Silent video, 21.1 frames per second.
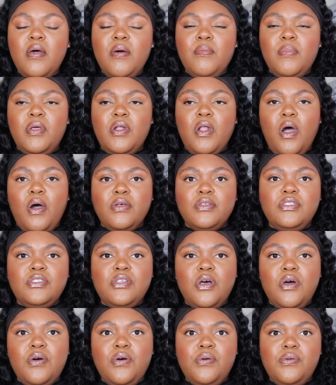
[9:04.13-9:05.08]
but
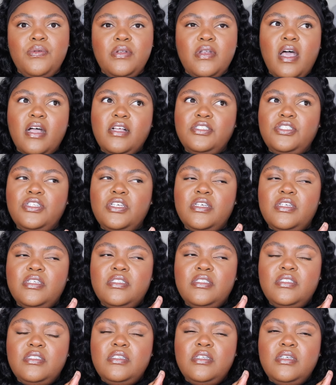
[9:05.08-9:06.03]
also not
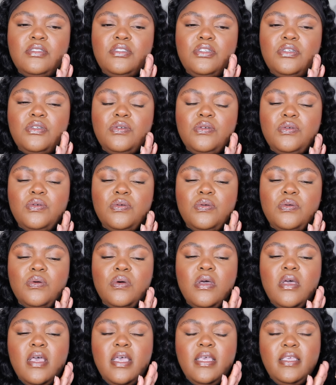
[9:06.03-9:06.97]
just to
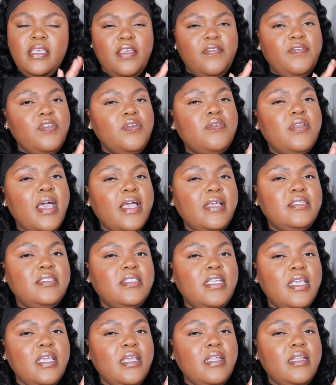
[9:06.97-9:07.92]
give you nice
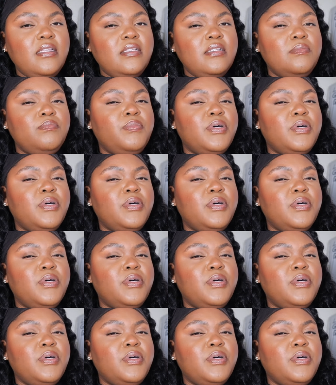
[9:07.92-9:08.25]
skin,